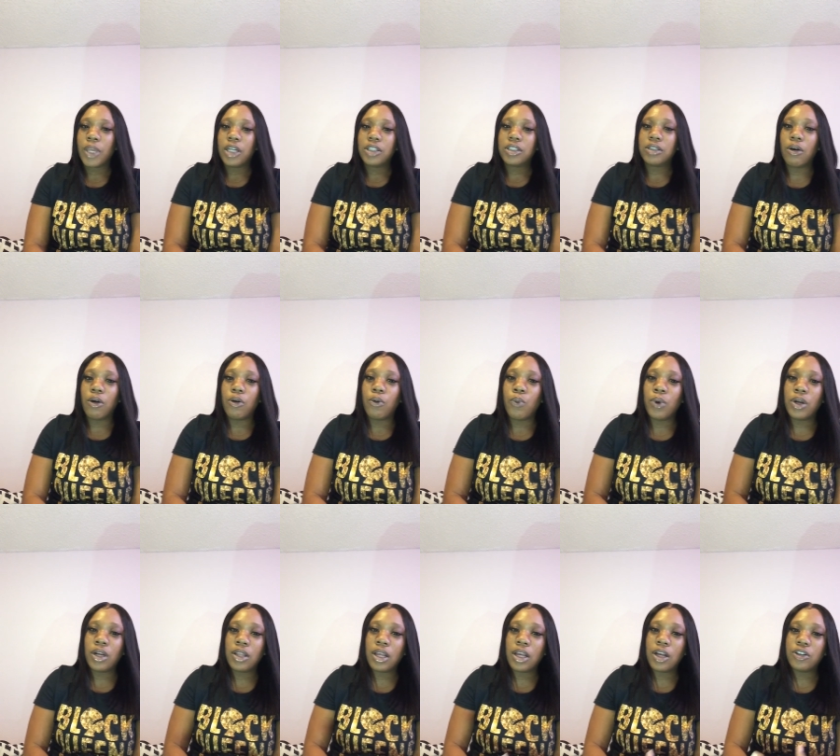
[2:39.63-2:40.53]
So one
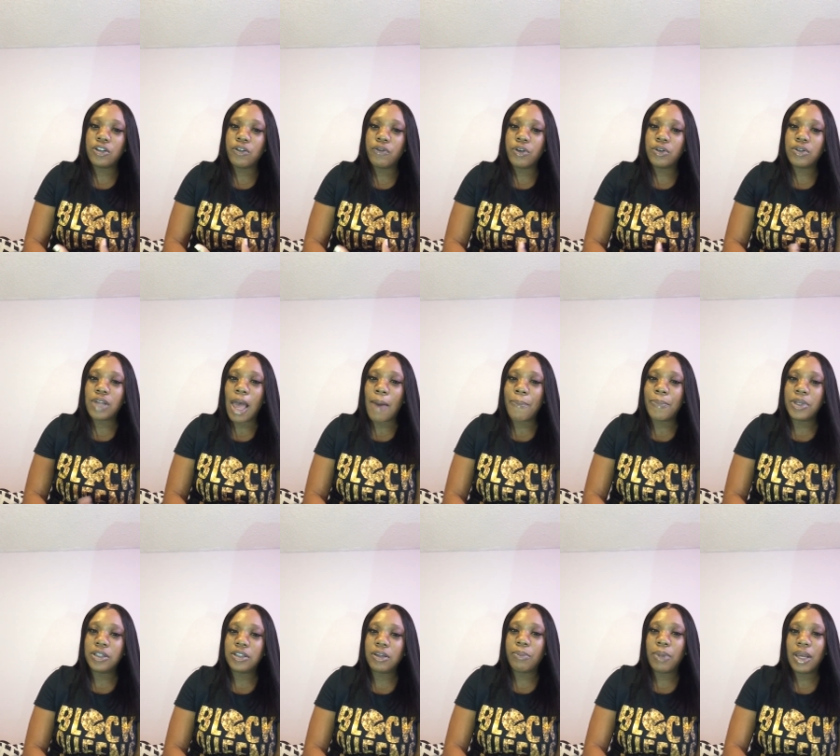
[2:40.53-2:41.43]
of the interviews
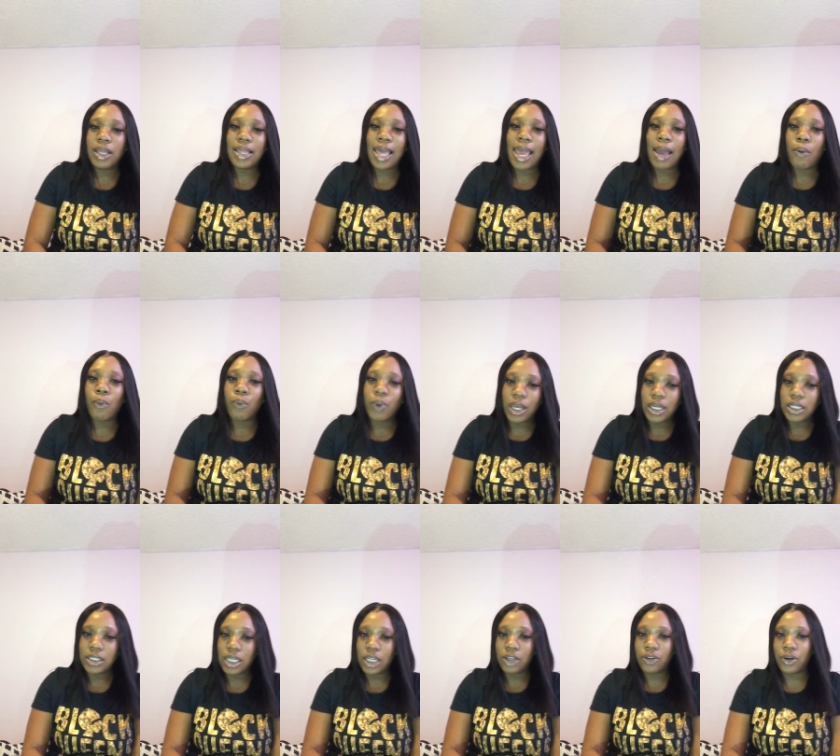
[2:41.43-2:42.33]
happened to be that
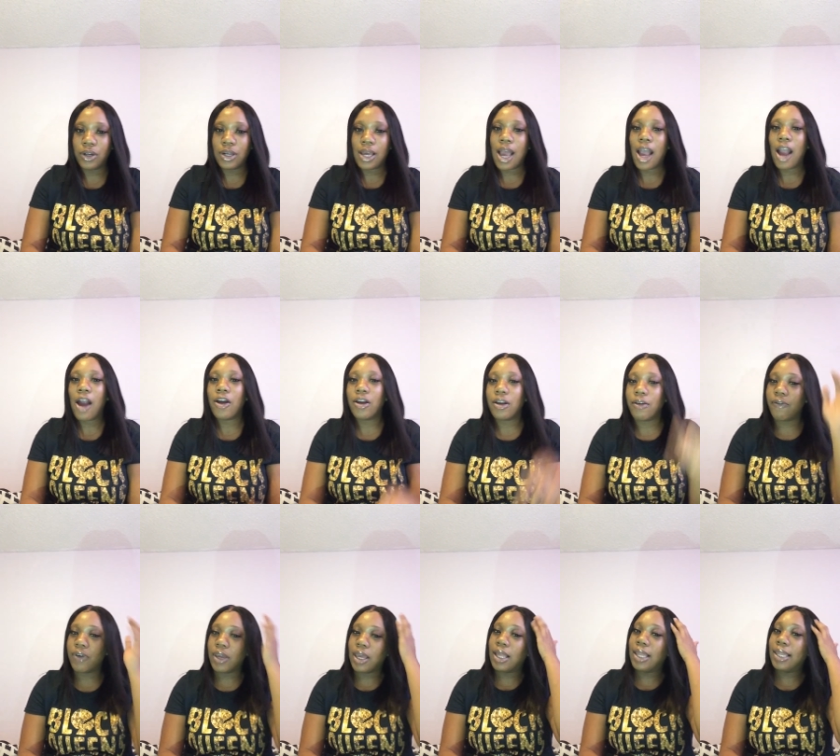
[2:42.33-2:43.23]
Wednesday during the hiring event.